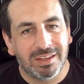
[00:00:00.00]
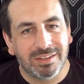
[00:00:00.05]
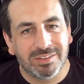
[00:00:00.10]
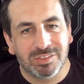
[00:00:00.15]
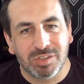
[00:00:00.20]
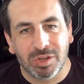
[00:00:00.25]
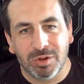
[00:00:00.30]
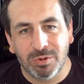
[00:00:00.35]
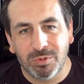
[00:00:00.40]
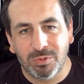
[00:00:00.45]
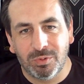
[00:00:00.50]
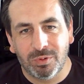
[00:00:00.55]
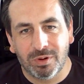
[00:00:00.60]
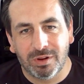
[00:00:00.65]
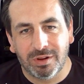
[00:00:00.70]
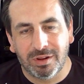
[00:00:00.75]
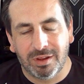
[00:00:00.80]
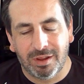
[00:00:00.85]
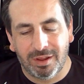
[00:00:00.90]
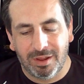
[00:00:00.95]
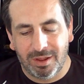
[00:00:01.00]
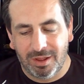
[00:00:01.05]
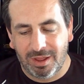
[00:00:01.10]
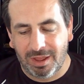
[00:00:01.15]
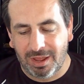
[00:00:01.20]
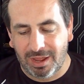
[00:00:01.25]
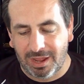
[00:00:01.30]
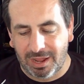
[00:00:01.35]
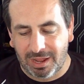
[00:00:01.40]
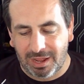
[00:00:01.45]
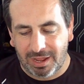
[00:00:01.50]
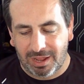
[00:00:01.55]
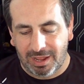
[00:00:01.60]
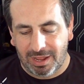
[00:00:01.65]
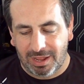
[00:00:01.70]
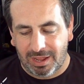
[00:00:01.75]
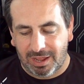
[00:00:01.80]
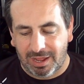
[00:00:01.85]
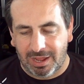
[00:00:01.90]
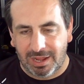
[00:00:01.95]
So
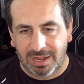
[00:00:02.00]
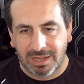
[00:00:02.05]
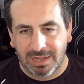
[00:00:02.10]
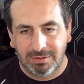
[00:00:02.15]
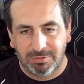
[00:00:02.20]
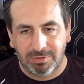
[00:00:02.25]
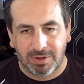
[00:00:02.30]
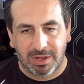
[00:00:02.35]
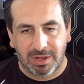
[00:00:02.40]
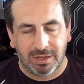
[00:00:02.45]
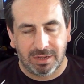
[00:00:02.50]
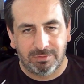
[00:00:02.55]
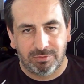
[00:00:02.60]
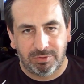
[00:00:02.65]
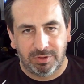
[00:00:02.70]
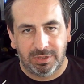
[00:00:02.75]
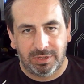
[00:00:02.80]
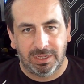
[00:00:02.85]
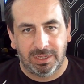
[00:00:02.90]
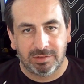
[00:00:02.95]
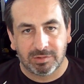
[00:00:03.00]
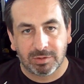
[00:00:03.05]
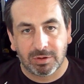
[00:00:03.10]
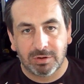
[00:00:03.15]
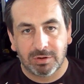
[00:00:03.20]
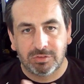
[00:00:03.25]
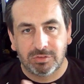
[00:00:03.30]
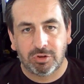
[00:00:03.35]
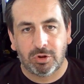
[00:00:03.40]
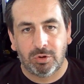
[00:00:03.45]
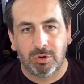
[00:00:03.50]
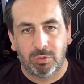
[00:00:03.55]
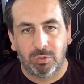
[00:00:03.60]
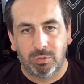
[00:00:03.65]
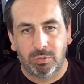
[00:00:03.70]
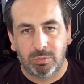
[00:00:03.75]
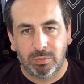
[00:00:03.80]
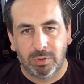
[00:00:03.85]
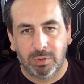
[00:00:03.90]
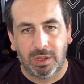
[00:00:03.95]
I've had for years, I'm going to
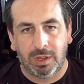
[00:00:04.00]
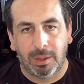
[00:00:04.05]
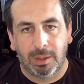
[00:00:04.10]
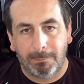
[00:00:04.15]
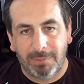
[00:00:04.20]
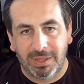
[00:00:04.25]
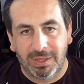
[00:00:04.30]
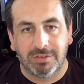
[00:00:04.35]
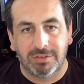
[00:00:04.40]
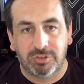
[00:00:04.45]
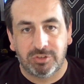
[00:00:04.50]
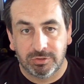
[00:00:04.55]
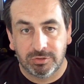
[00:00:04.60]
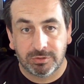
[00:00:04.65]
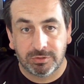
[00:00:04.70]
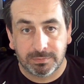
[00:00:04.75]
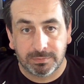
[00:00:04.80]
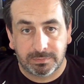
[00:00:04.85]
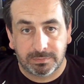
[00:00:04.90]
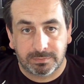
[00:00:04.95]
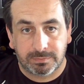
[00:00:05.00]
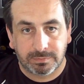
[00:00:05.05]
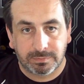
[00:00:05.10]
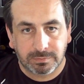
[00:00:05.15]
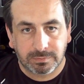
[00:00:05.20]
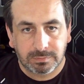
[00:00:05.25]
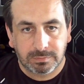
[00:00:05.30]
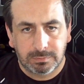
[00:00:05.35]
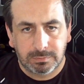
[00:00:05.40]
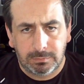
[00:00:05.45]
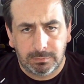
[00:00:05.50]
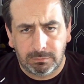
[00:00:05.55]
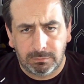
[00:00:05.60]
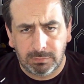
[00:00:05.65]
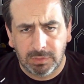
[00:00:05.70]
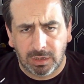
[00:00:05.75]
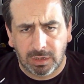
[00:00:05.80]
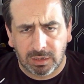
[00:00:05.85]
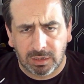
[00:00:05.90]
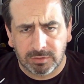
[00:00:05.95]
show pictures
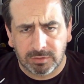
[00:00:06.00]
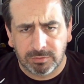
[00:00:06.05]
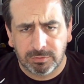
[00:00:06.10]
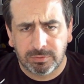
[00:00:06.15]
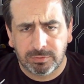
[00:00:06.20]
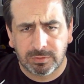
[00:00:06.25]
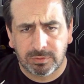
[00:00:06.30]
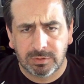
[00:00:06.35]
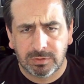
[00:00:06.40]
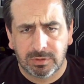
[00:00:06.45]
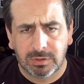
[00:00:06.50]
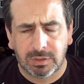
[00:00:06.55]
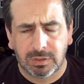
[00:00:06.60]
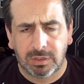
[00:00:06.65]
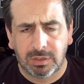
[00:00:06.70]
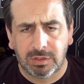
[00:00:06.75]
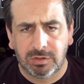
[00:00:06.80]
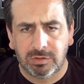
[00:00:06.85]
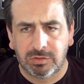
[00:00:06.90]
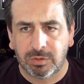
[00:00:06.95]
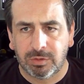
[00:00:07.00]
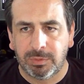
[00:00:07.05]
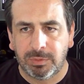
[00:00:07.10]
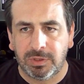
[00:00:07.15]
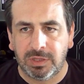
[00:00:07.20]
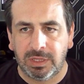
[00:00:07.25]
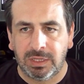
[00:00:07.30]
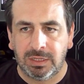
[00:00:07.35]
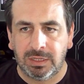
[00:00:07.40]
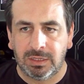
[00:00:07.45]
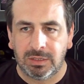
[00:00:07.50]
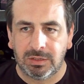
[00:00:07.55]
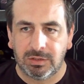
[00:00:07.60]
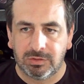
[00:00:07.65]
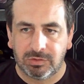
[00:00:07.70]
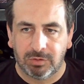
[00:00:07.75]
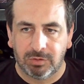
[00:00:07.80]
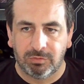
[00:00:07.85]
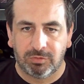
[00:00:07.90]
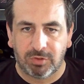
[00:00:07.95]
of some of the
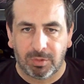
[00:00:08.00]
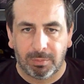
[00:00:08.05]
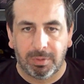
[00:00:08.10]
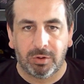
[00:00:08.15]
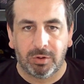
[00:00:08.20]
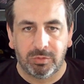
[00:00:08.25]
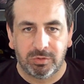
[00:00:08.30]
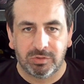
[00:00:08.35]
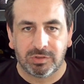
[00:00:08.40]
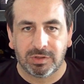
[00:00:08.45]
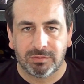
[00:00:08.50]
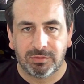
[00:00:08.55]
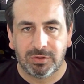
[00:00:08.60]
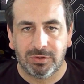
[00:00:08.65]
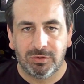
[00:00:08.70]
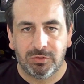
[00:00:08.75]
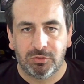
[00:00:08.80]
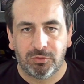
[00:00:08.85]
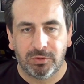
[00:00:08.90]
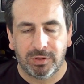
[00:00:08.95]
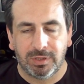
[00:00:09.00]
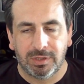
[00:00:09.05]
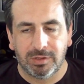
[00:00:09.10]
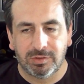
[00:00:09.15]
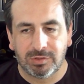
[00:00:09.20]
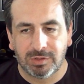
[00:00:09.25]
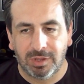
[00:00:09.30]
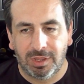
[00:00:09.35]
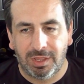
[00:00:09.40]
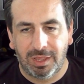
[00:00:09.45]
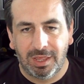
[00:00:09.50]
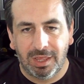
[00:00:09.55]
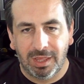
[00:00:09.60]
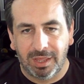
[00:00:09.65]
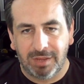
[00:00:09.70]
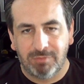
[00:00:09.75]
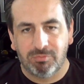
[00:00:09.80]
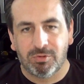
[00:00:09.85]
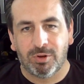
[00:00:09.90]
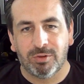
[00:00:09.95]
sort of components I've used for this.
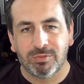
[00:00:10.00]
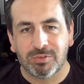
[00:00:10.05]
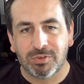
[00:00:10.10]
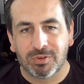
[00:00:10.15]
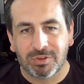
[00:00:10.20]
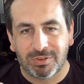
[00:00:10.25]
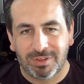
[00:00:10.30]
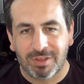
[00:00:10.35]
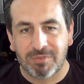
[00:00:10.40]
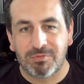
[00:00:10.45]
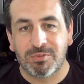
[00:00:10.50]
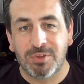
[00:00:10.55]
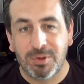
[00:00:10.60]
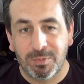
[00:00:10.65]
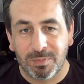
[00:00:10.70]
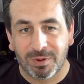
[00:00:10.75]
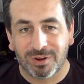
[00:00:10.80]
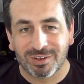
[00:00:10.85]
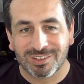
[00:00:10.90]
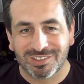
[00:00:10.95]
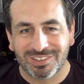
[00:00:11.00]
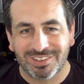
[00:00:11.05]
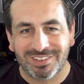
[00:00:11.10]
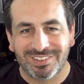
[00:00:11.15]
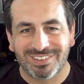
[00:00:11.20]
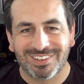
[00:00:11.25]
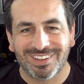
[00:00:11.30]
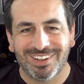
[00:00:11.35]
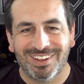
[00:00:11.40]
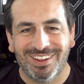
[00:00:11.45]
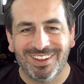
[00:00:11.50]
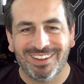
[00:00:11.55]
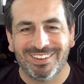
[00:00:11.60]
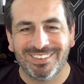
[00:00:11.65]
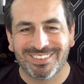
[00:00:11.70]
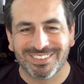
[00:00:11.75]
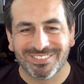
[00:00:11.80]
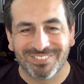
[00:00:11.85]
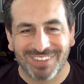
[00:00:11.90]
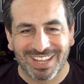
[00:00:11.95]
It involves a few boxes,
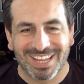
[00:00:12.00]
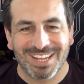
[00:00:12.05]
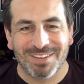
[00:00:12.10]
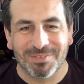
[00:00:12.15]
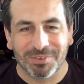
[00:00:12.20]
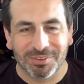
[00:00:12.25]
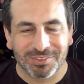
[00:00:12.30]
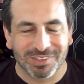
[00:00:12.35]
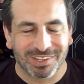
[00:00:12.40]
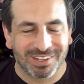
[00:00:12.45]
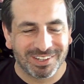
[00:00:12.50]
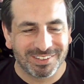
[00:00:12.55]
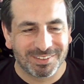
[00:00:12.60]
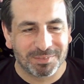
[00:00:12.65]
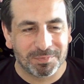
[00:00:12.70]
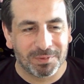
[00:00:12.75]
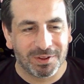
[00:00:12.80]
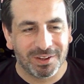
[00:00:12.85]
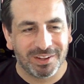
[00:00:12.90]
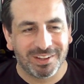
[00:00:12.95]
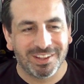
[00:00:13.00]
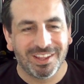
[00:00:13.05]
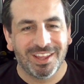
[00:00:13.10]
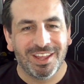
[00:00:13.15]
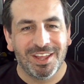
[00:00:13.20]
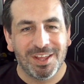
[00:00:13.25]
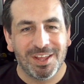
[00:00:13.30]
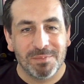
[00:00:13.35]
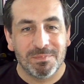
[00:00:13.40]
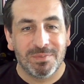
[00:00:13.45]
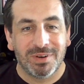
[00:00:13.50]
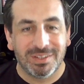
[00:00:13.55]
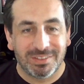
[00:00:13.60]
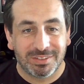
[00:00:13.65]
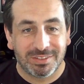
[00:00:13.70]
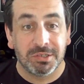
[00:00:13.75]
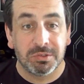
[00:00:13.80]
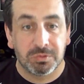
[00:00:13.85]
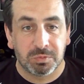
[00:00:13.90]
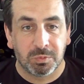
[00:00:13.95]
some cables I had to buy, but
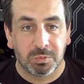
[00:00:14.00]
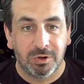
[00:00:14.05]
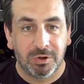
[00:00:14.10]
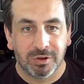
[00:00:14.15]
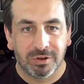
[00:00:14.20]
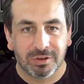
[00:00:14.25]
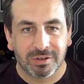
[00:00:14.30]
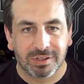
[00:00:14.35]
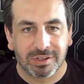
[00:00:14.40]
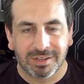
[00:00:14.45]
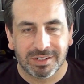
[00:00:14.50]
it does work.